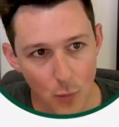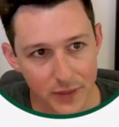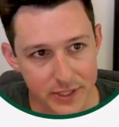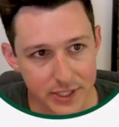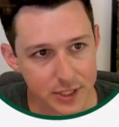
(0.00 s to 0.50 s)

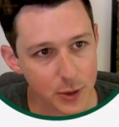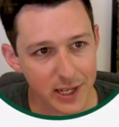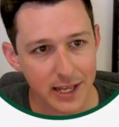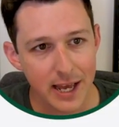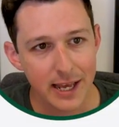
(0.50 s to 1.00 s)
What this is
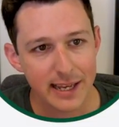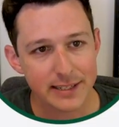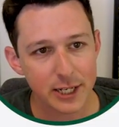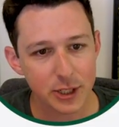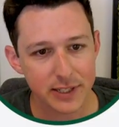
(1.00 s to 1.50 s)
doing,
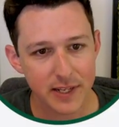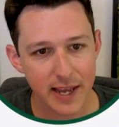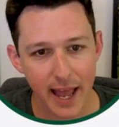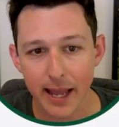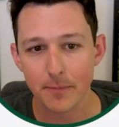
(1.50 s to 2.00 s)
essentially
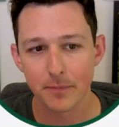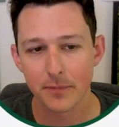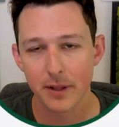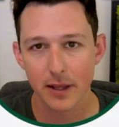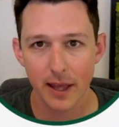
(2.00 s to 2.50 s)
saying, hey,
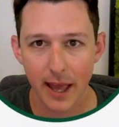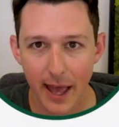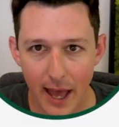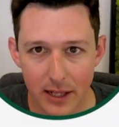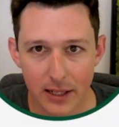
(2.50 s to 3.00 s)

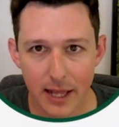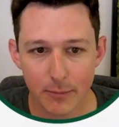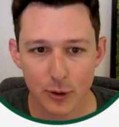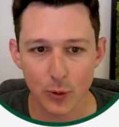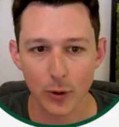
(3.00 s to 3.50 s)
L L
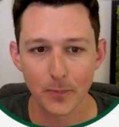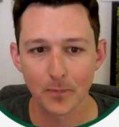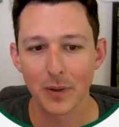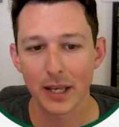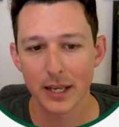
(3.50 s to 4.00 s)
M tool,
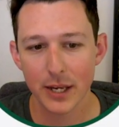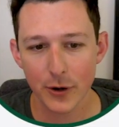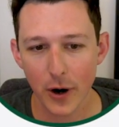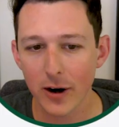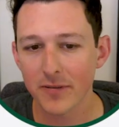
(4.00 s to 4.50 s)

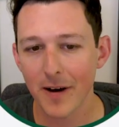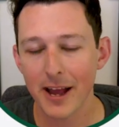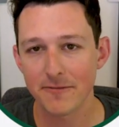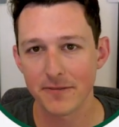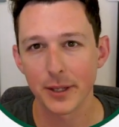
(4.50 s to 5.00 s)
here are
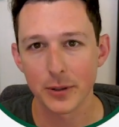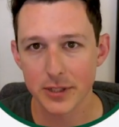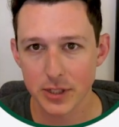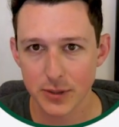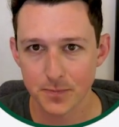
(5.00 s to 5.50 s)
five
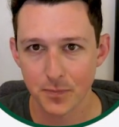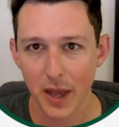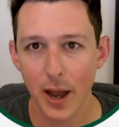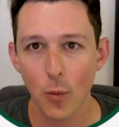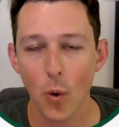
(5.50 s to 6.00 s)
fields.
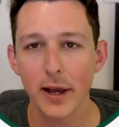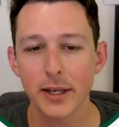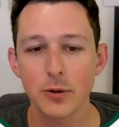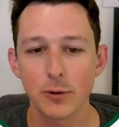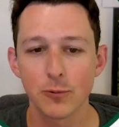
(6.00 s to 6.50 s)
I
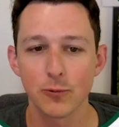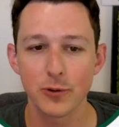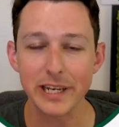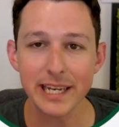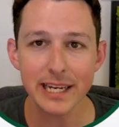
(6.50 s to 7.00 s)
want you to
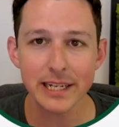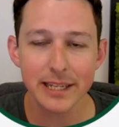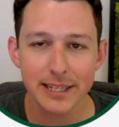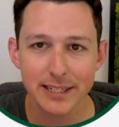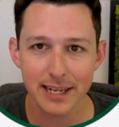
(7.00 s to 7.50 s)
read
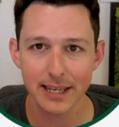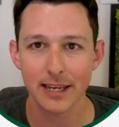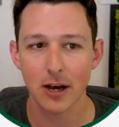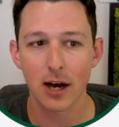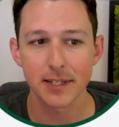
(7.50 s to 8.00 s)
the
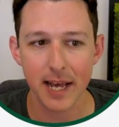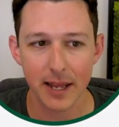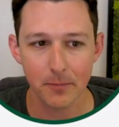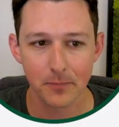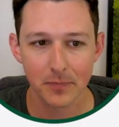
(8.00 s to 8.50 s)
ticket
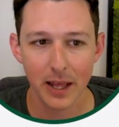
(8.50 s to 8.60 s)
content